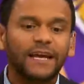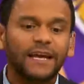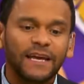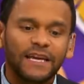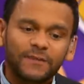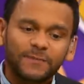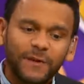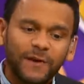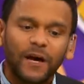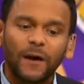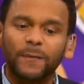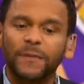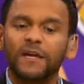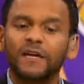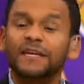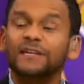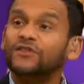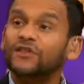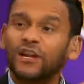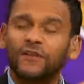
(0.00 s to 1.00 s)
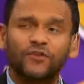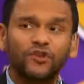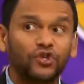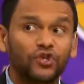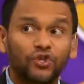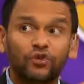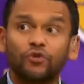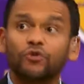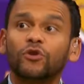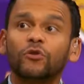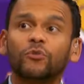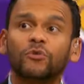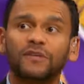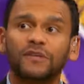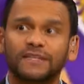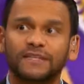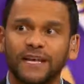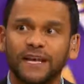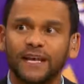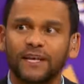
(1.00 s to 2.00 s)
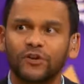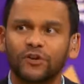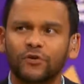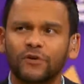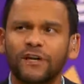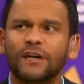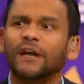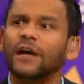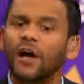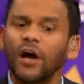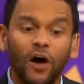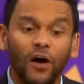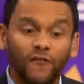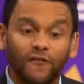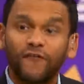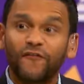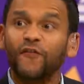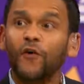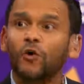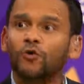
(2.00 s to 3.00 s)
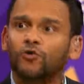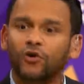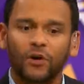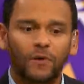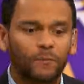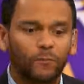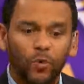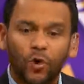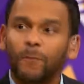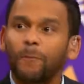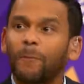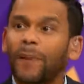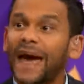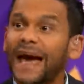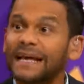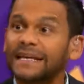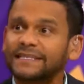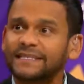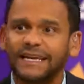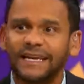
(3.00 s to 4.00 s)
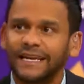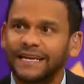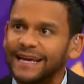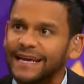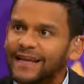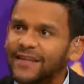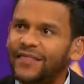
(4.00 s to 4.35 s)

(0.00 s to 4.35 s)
He's becoming, instead of a shooter with the second unit, a fulcrum, more passing.